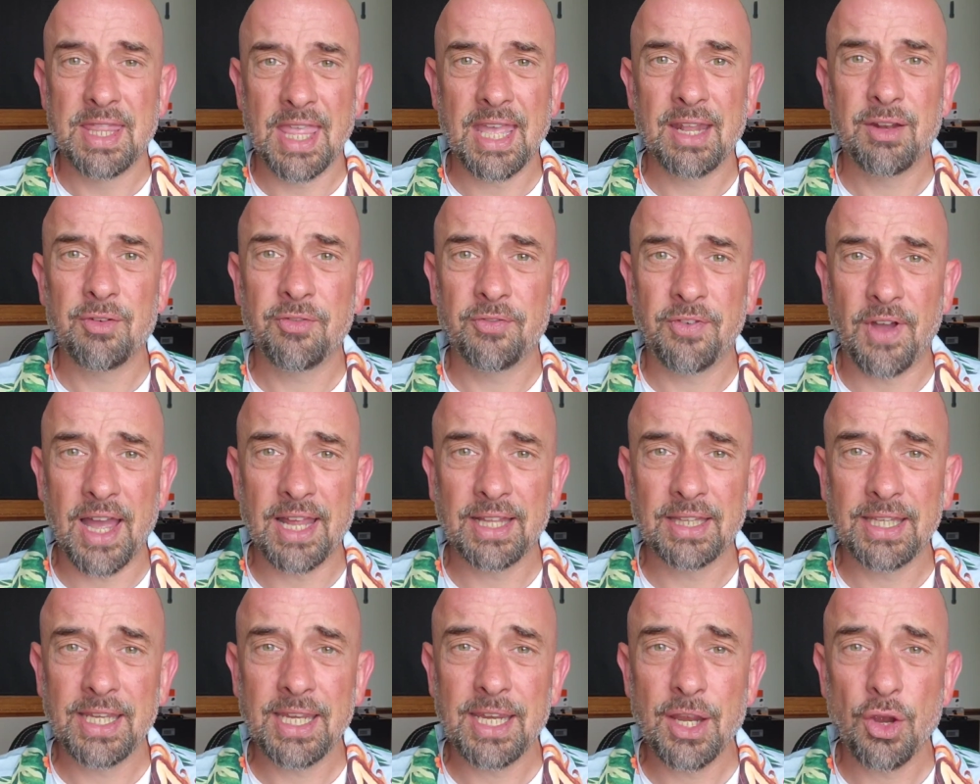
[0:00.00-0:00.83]
Then
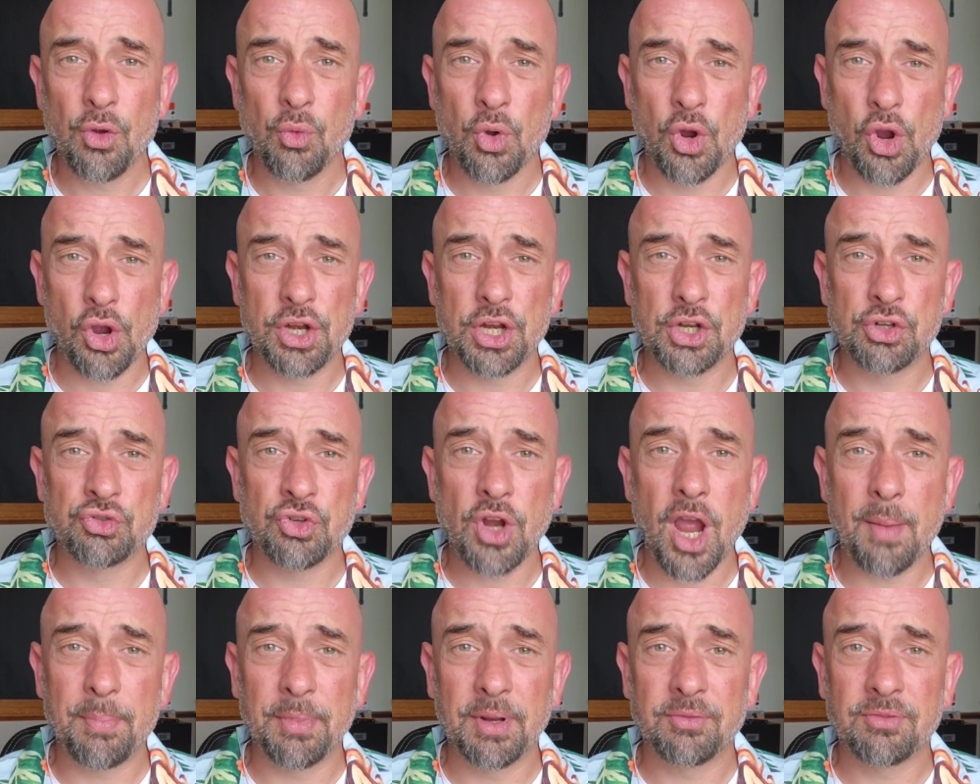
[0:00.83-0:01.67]
finally, we're going to
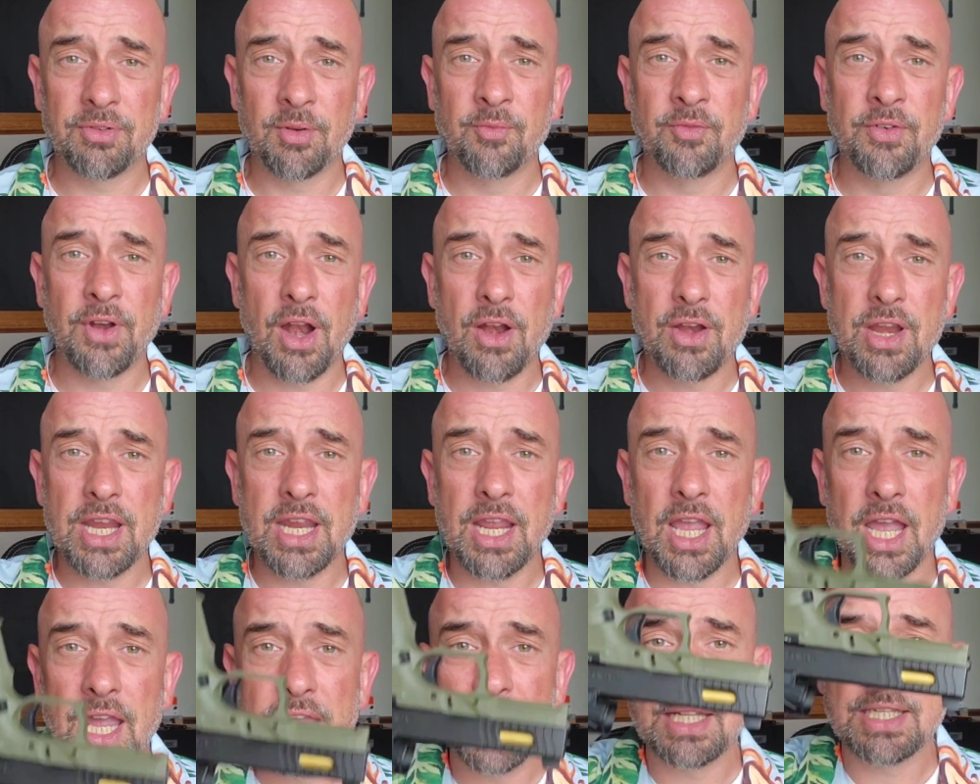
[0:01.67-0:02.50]
drop it from
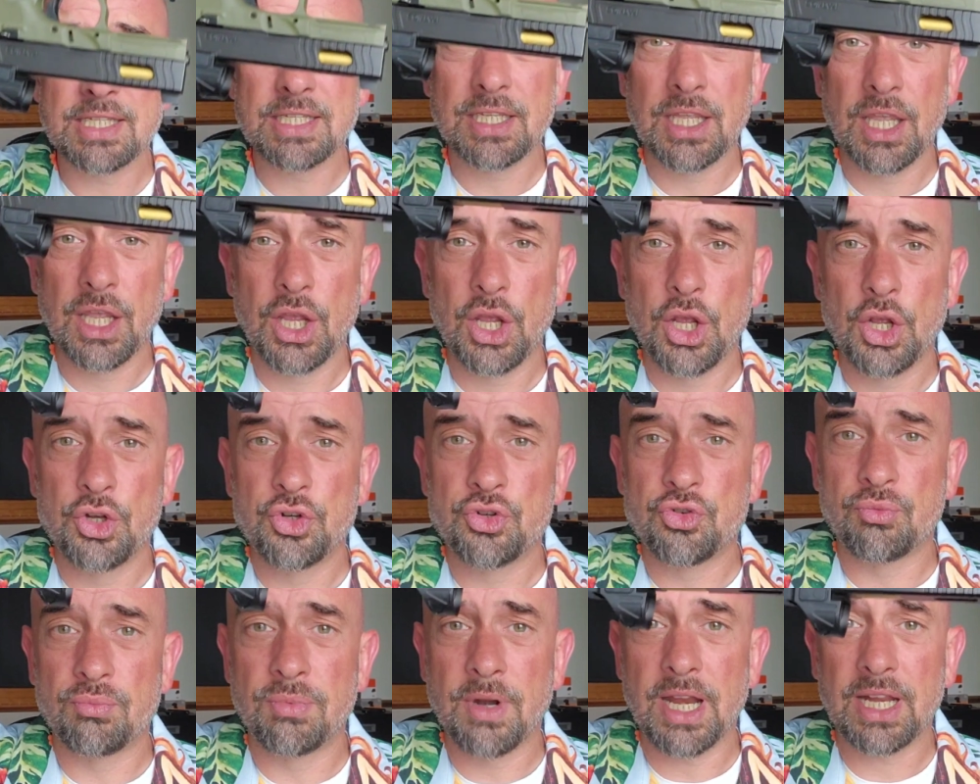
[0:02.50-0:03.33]
varying heights
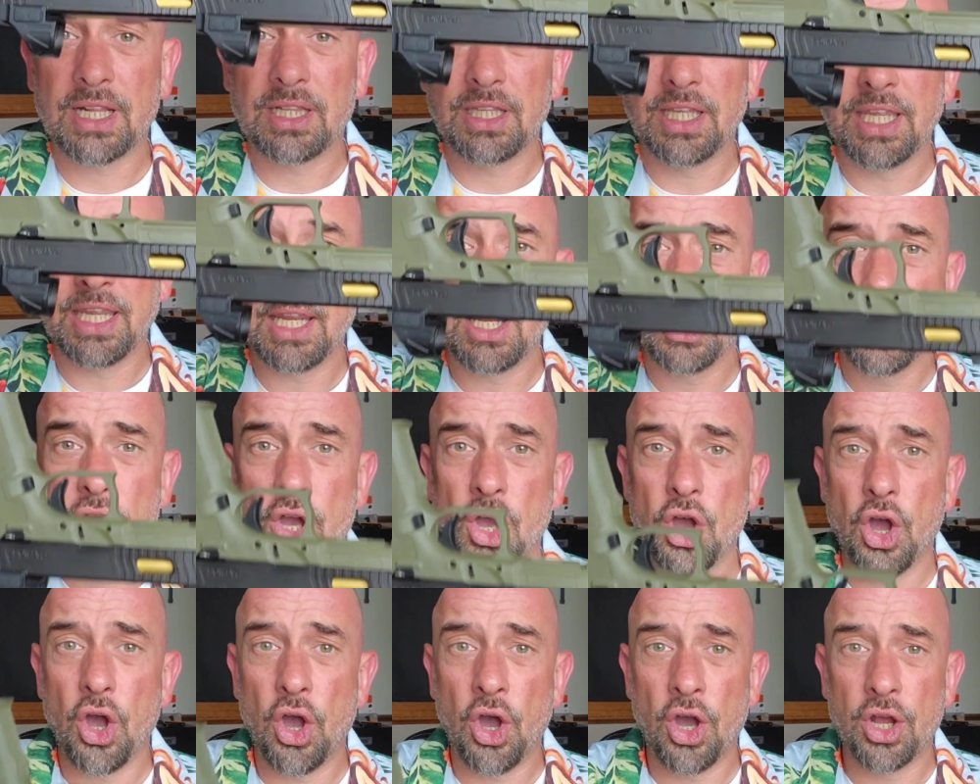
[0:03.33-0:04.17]
directly
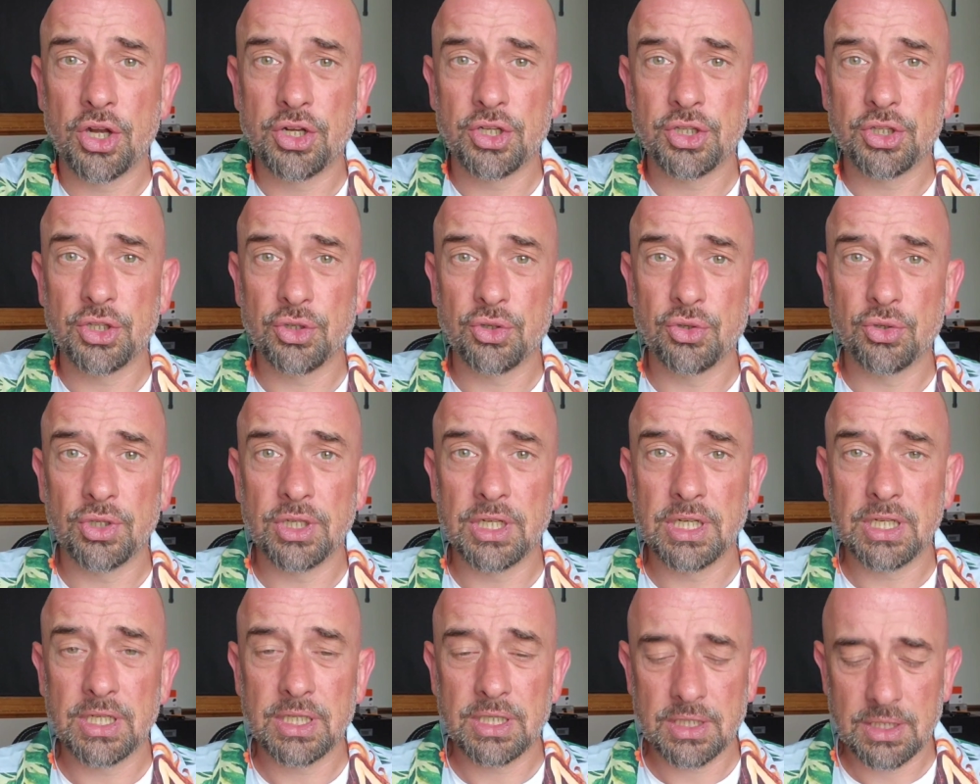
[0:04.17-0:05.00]
onto the
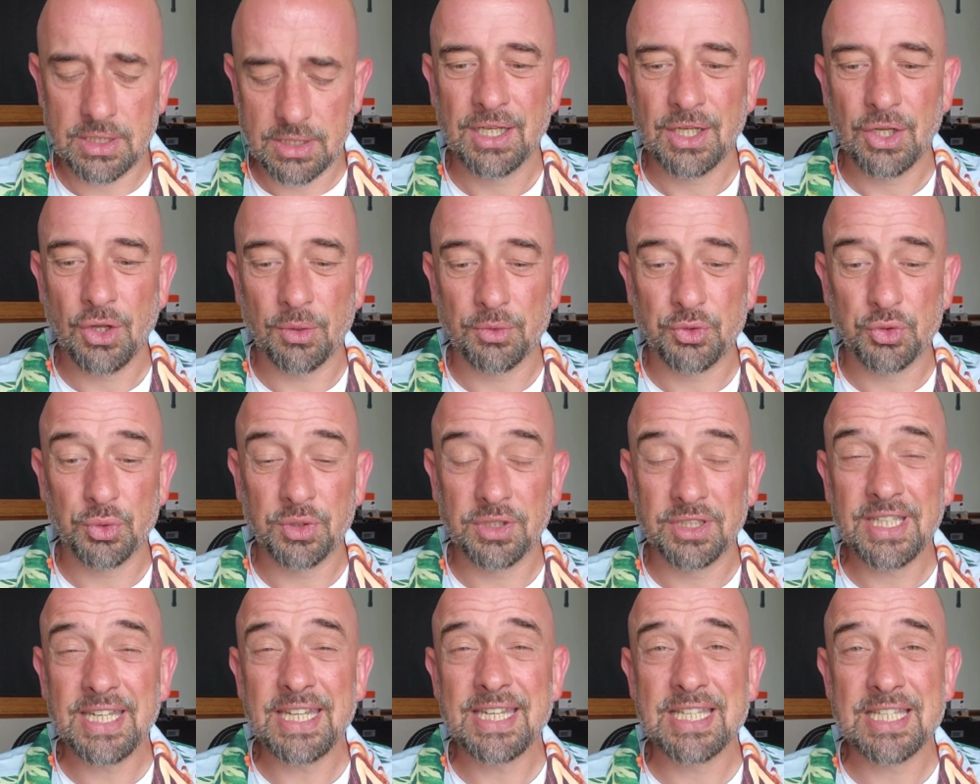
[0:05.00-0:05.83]
hood. Go to
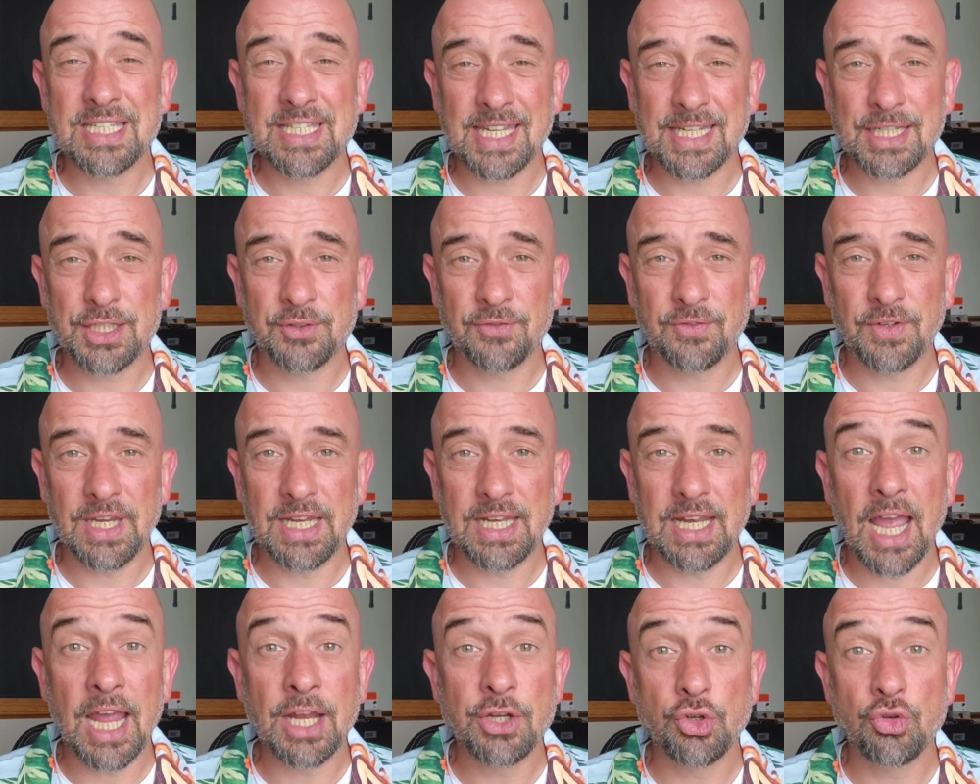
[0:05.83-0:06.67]
at least 6
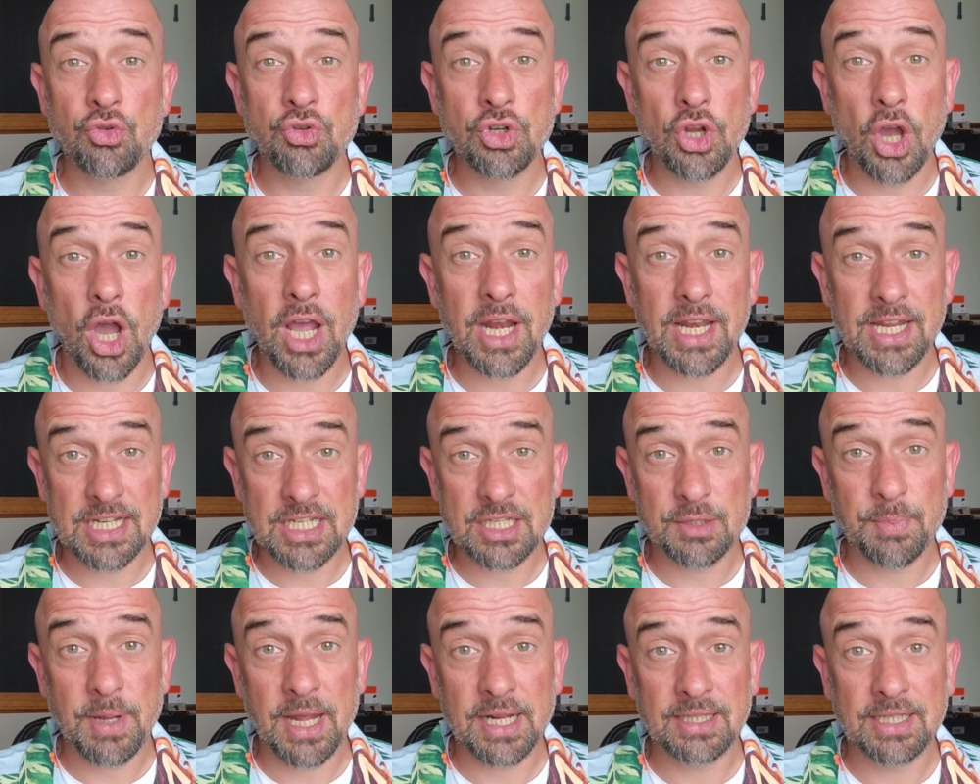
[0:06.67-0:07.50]
feet. I do not
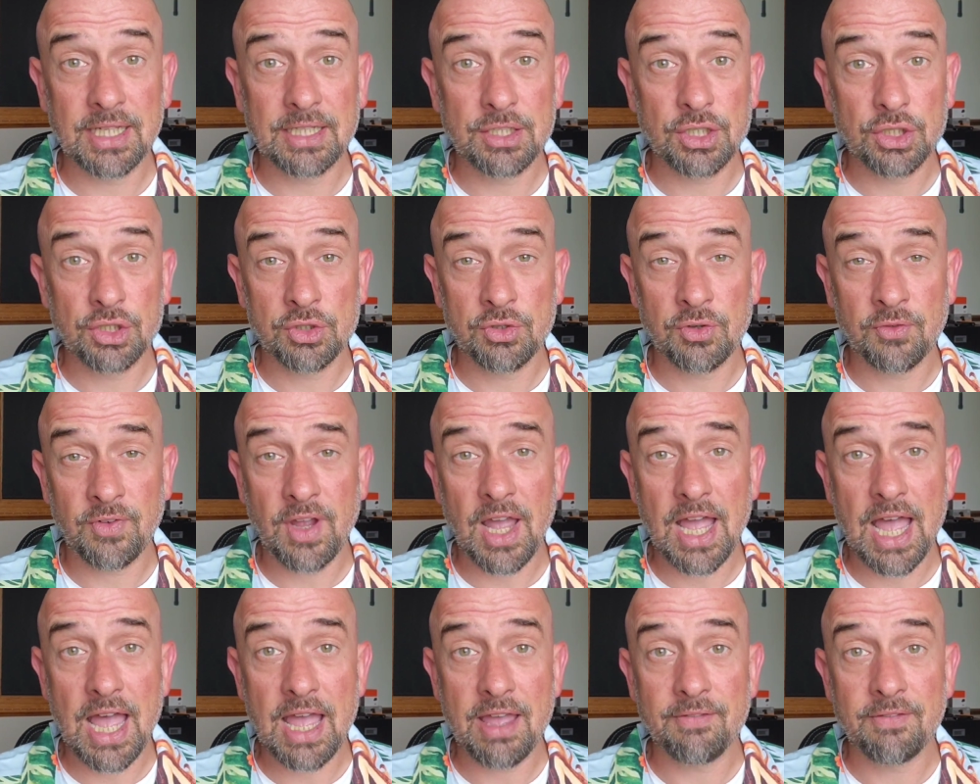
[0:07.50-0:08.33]
expect it to
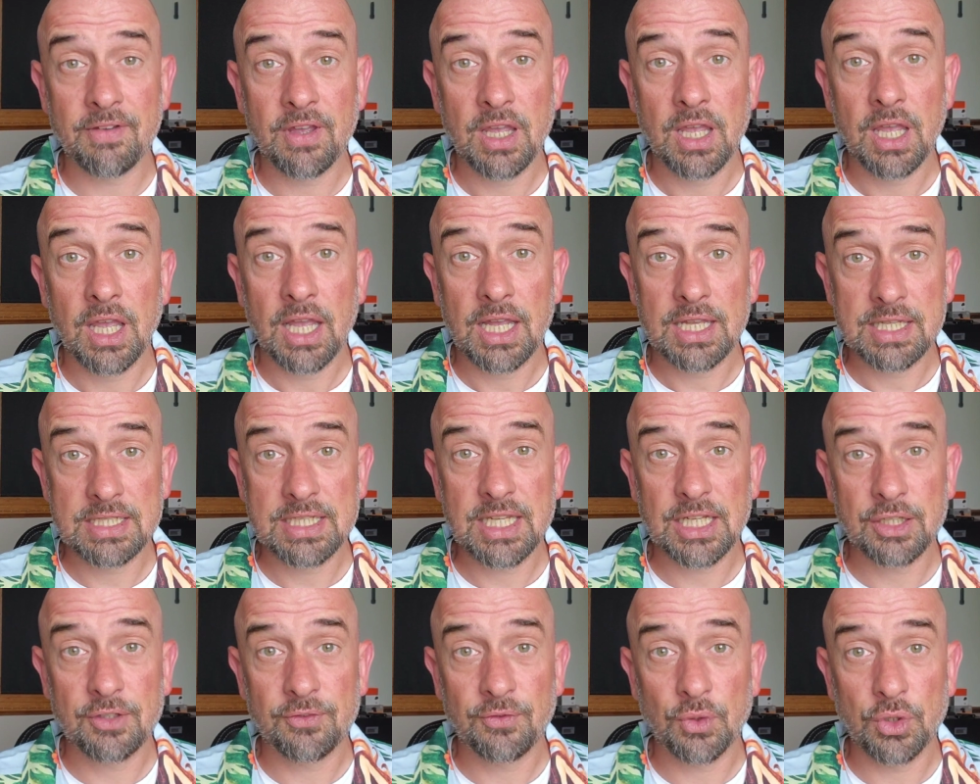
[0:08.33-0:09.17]
survive a
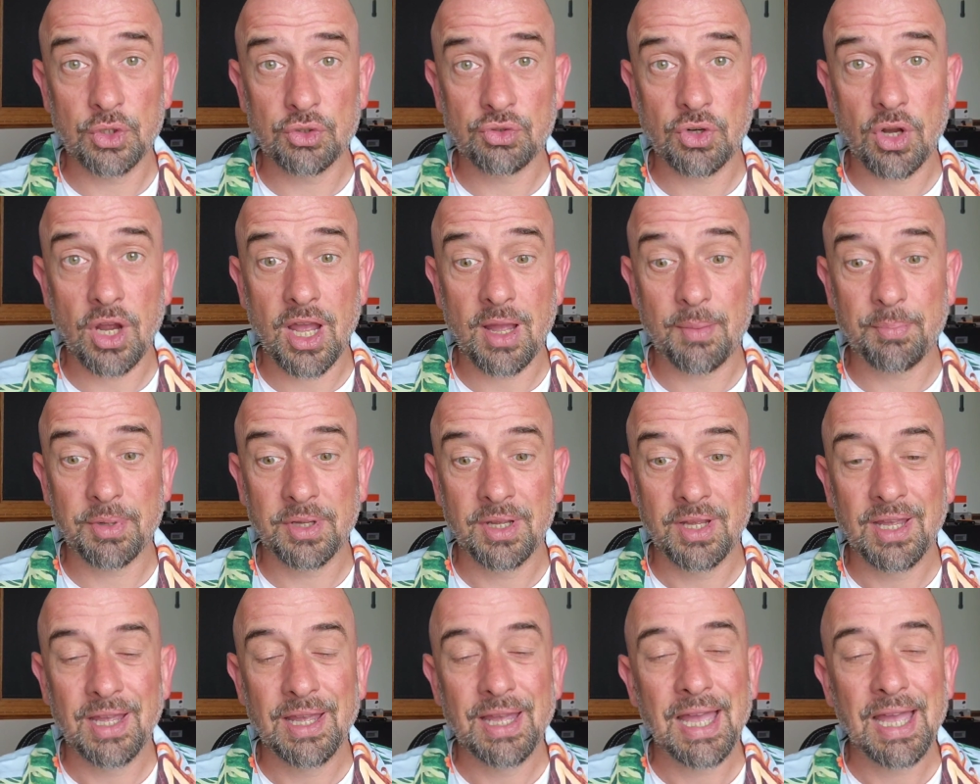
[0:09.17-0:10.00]
6-foot drop.